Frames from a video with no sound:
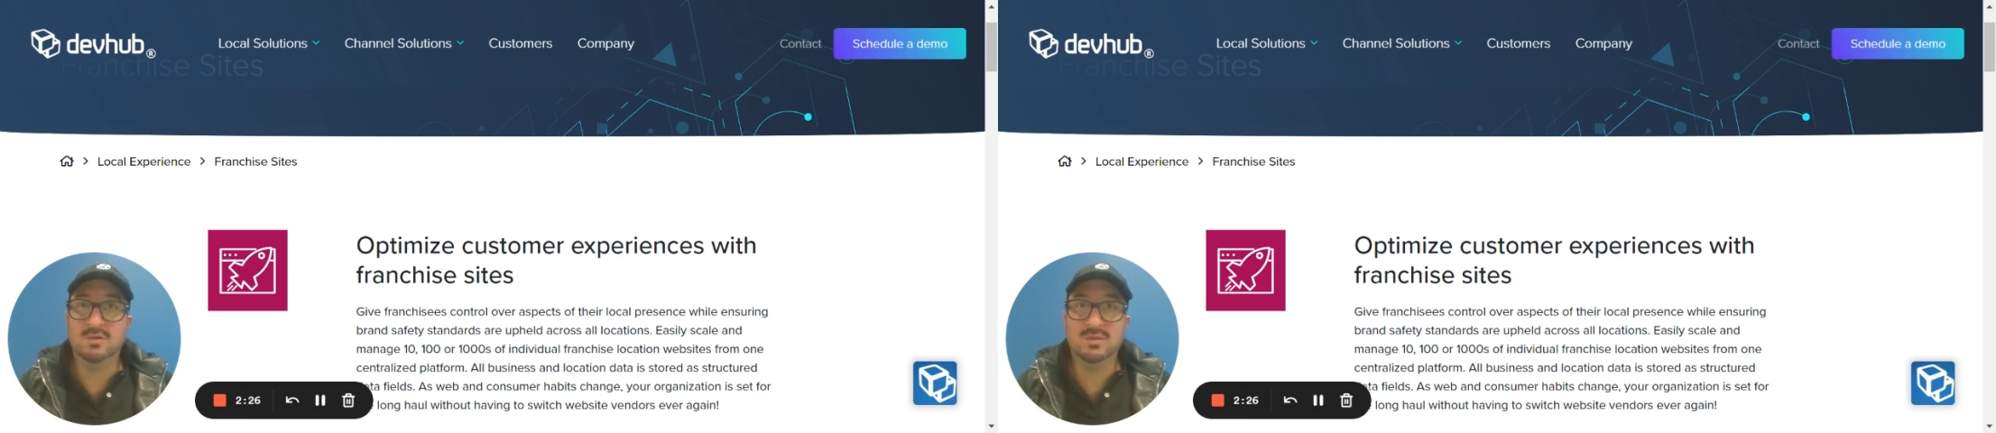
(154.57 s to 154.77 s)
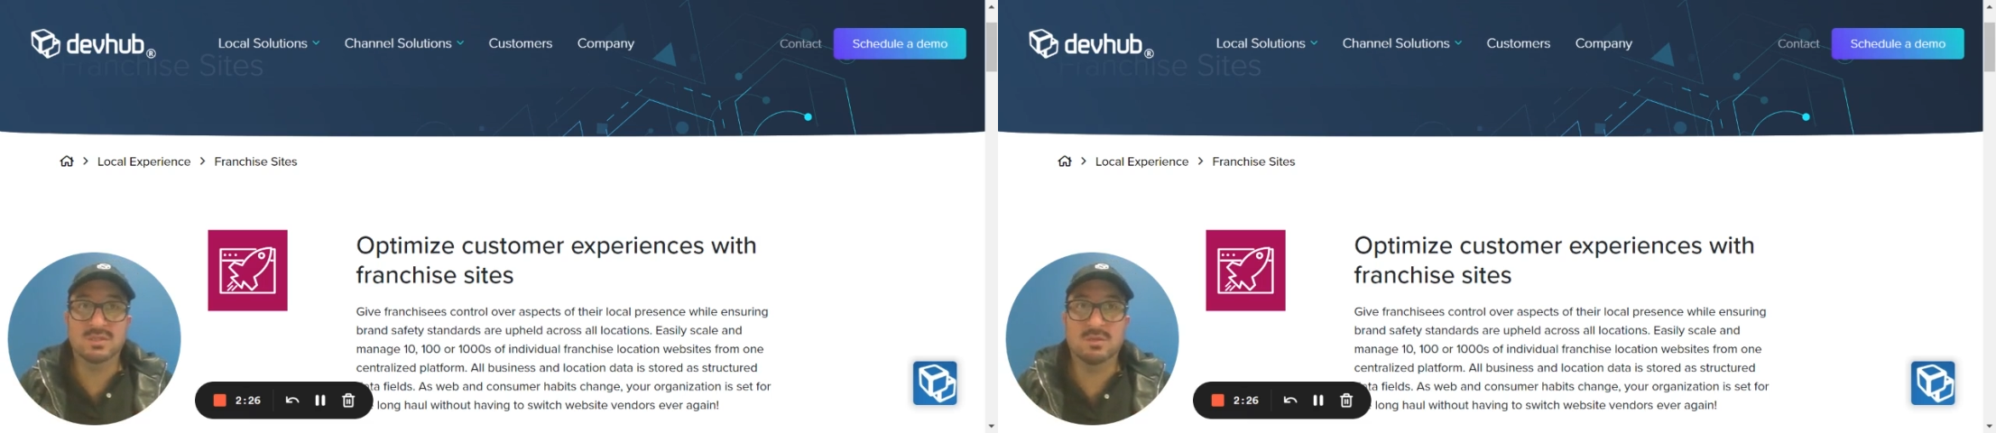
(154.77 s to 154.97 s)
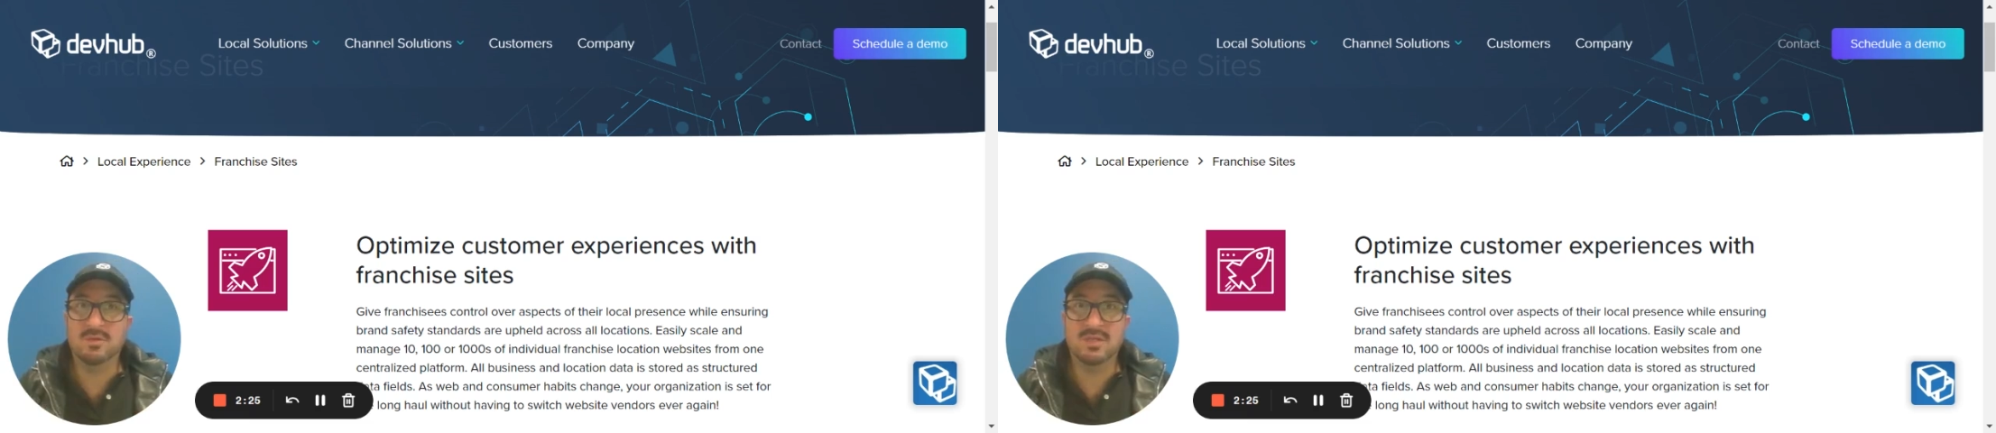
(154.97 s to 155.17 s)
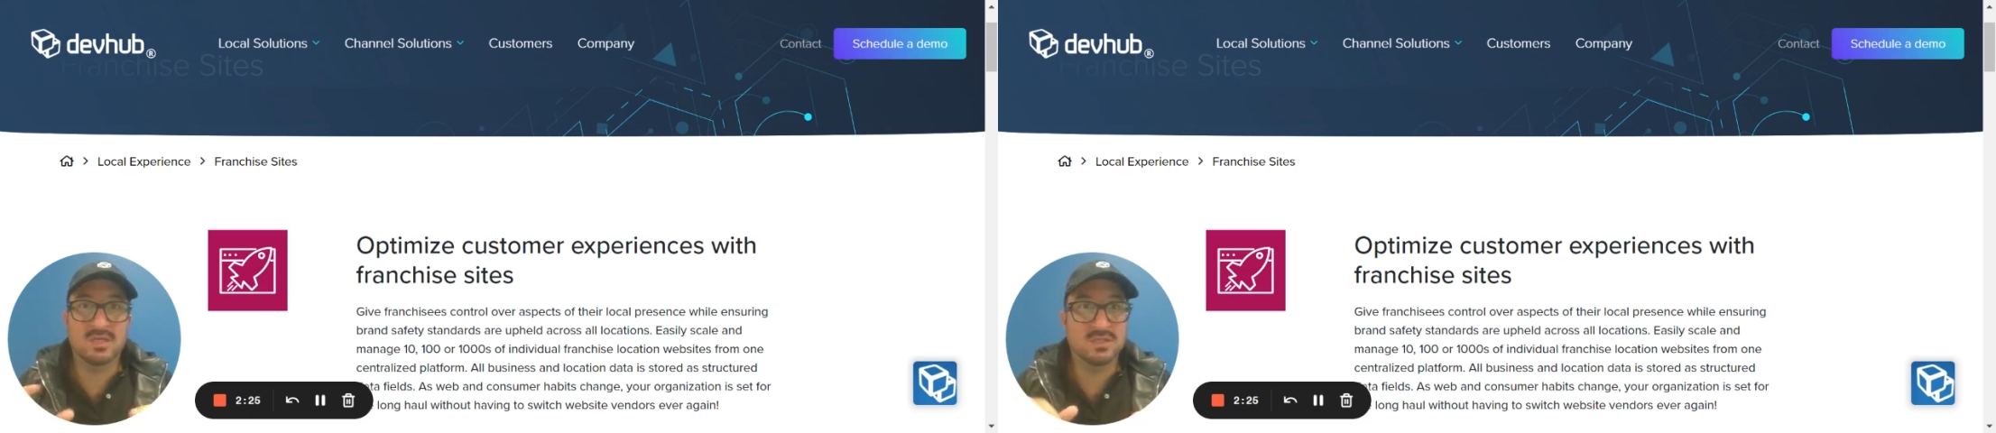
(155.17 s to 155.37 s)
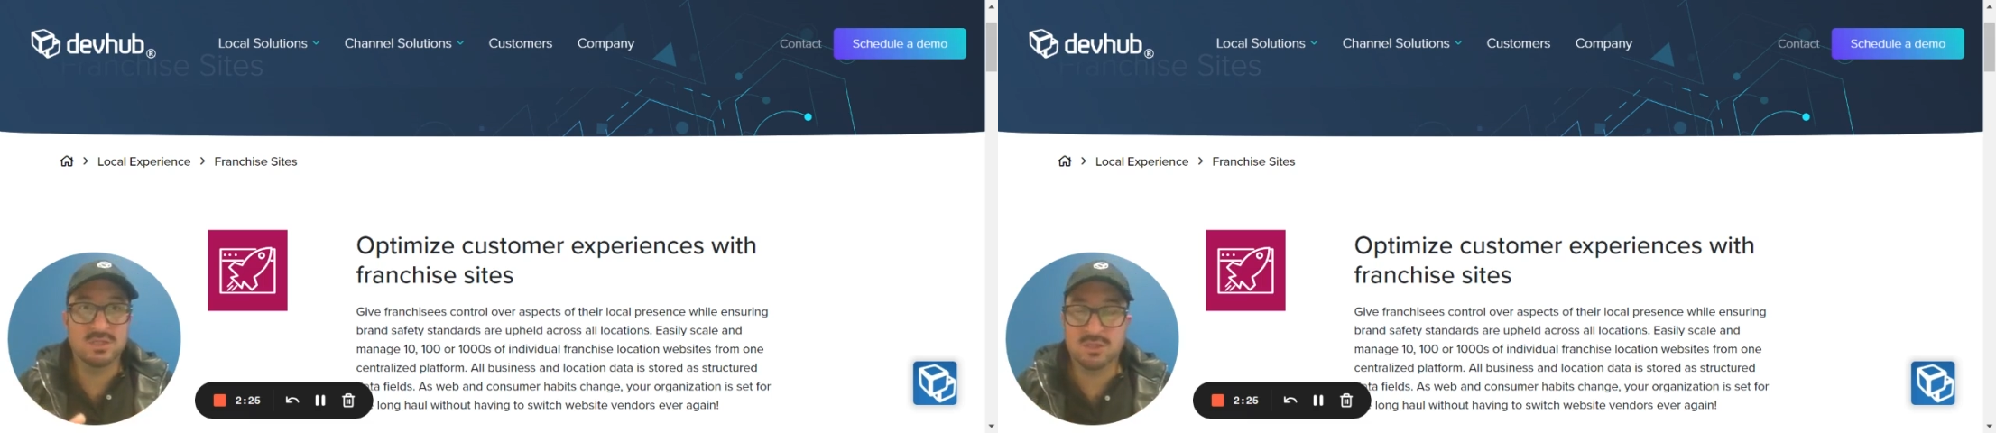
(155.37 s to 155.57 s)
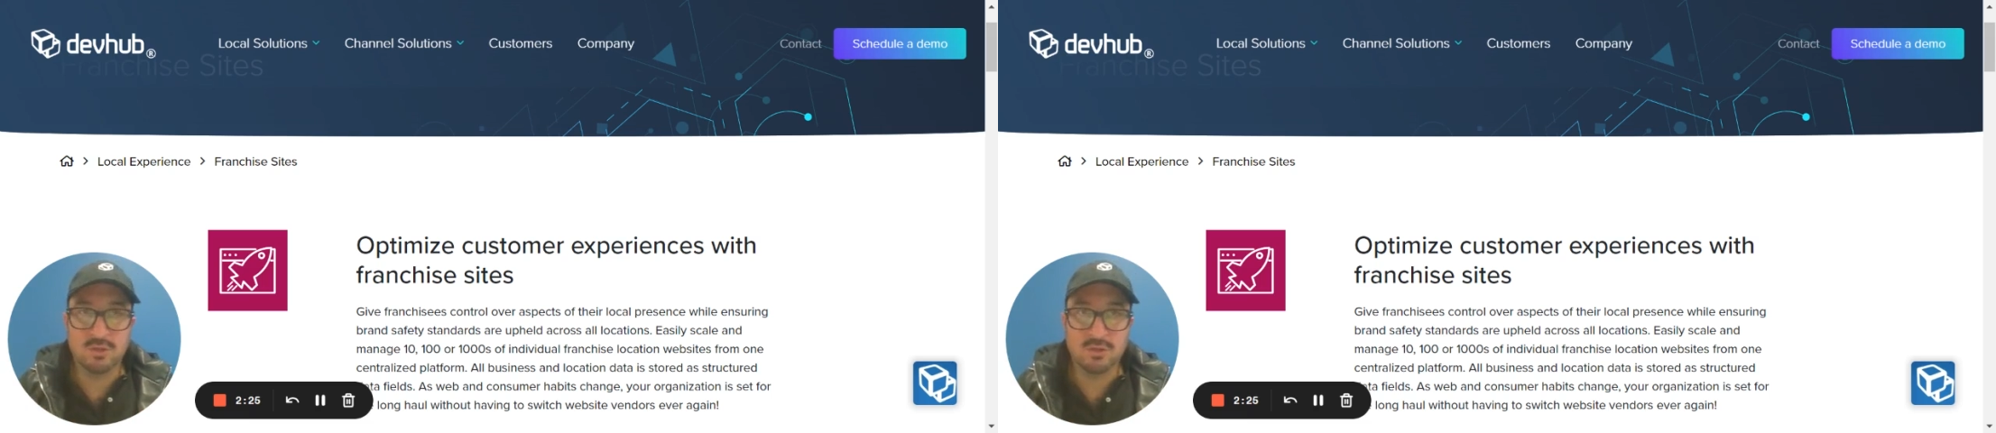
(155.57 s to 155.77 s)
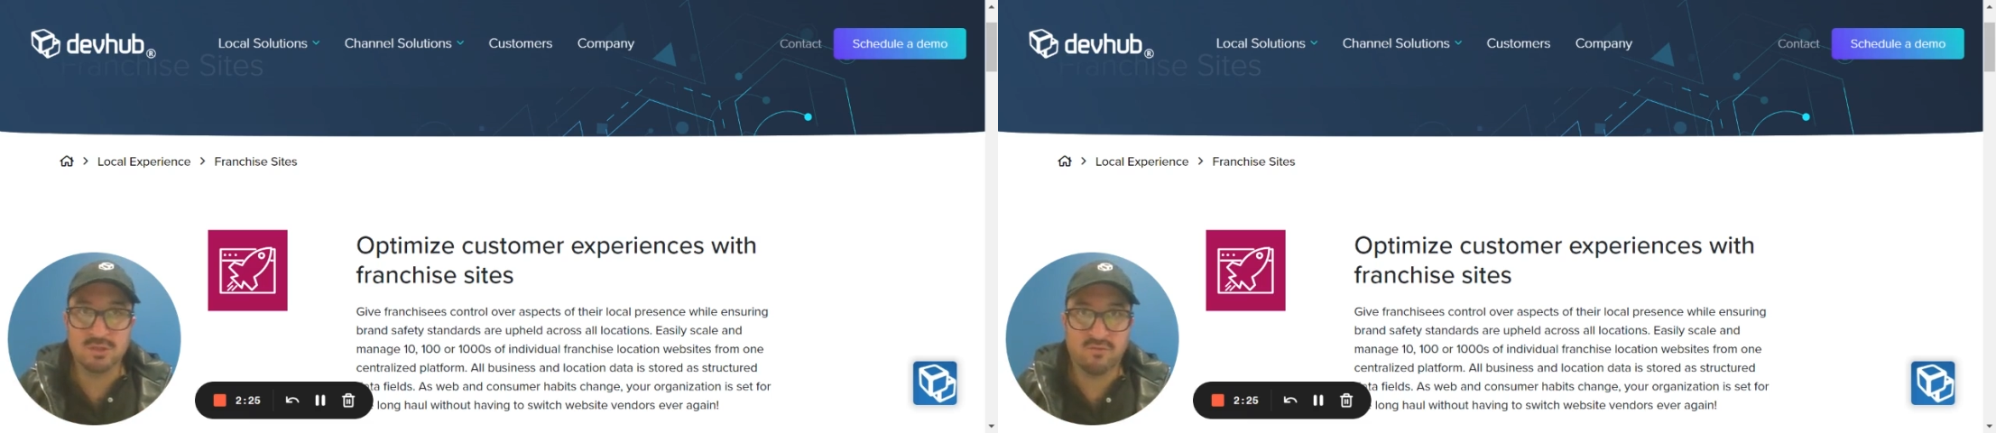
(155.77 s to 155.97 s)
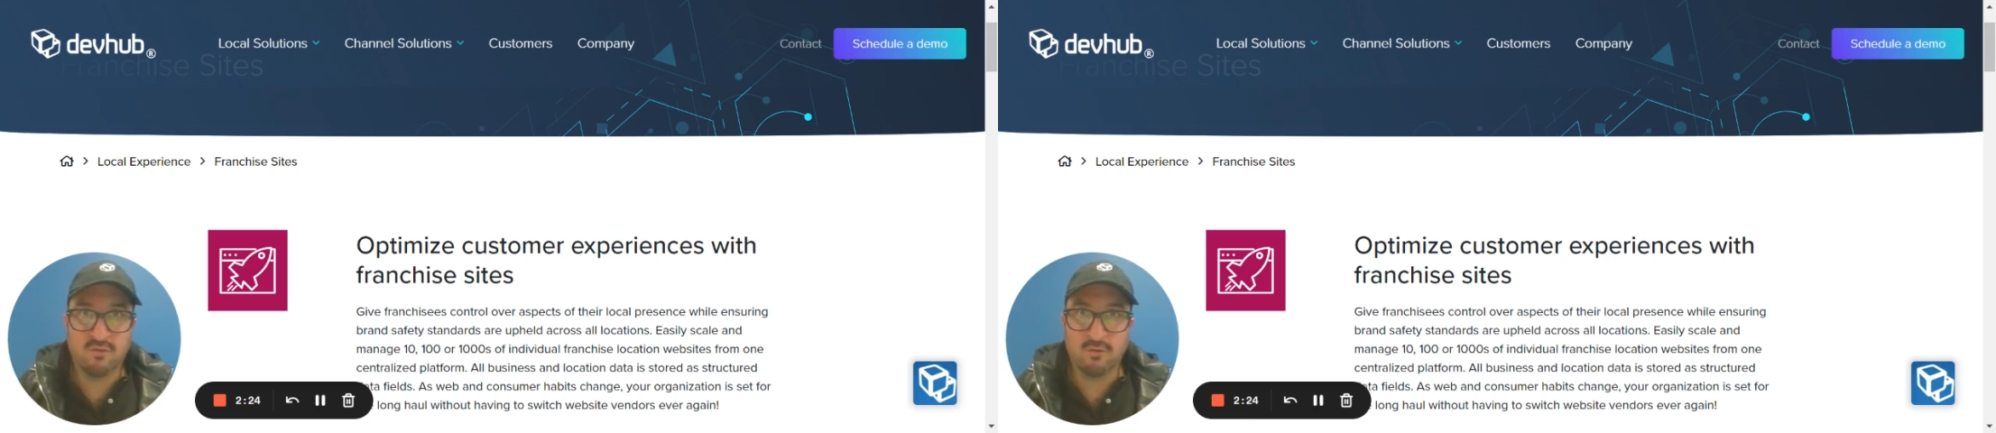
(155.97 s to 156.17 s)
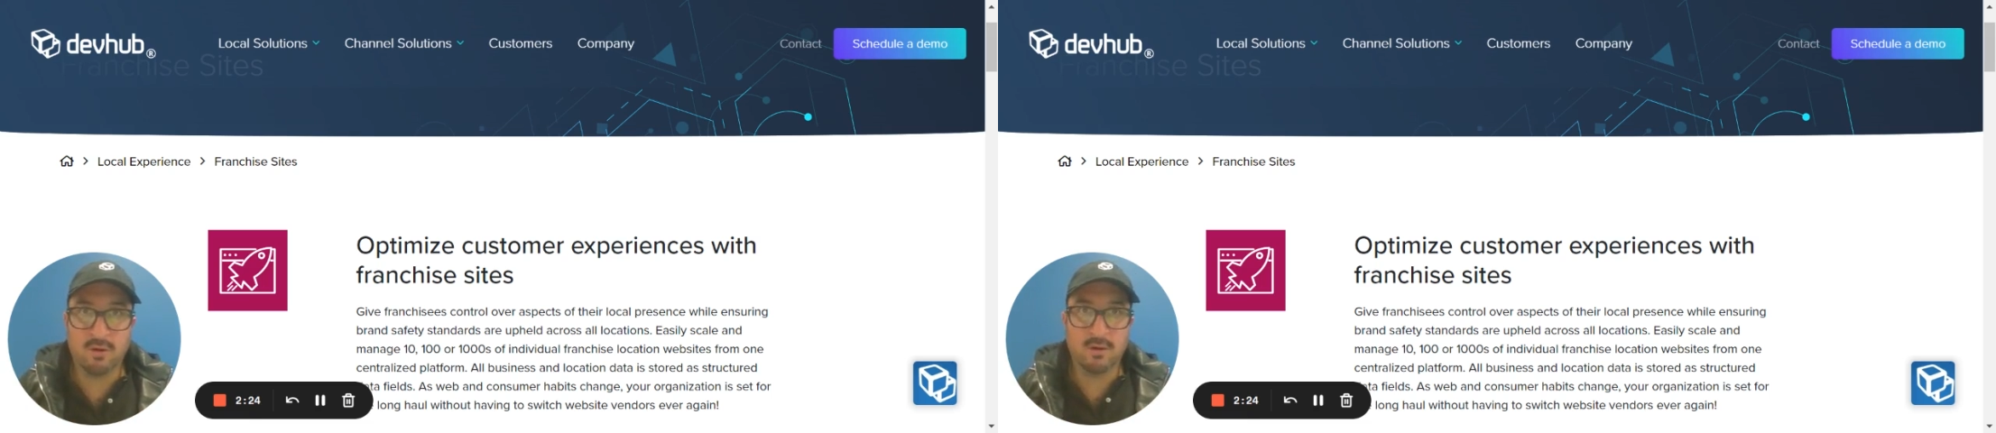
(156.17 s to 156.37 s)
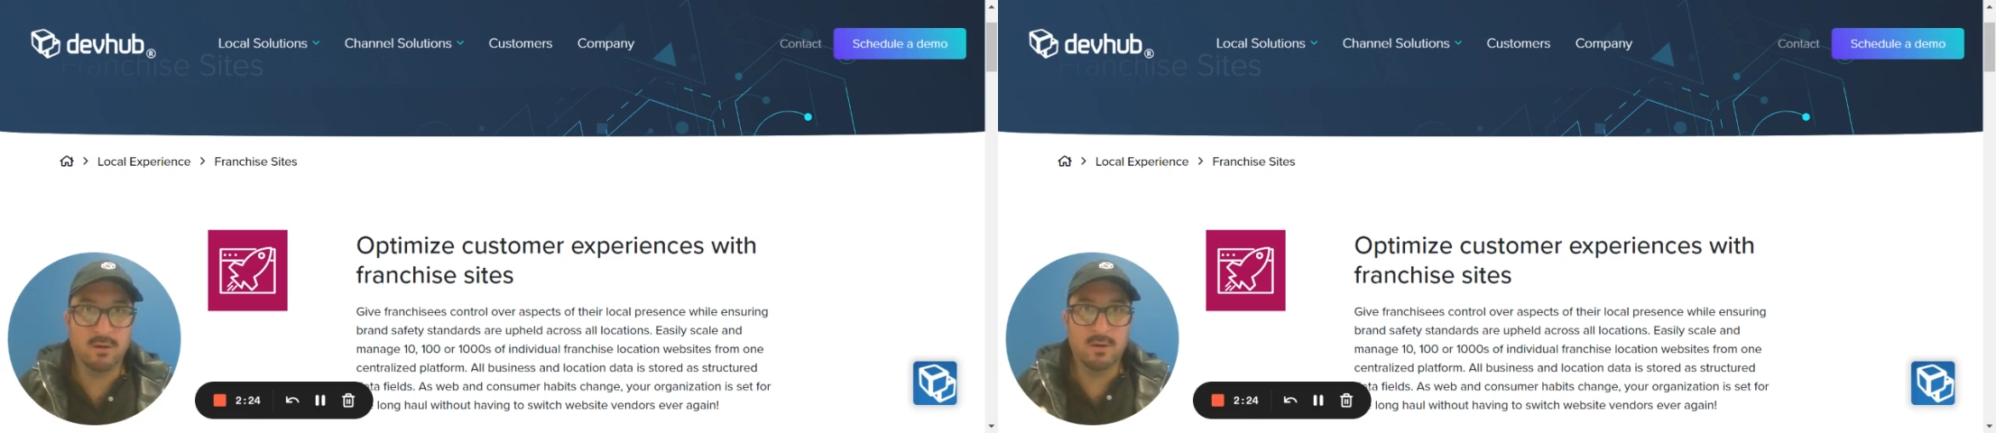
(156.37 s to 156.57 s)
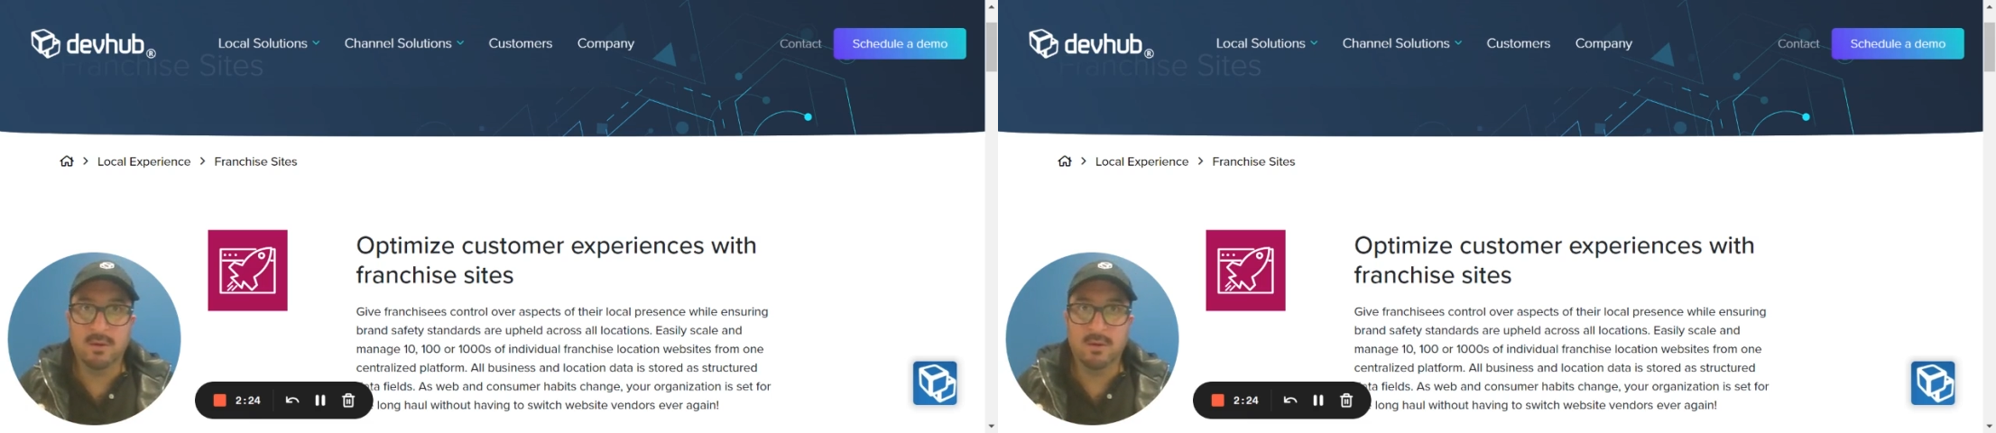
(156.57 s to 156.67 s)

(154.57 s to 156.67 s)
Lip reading: So when someone does a search for,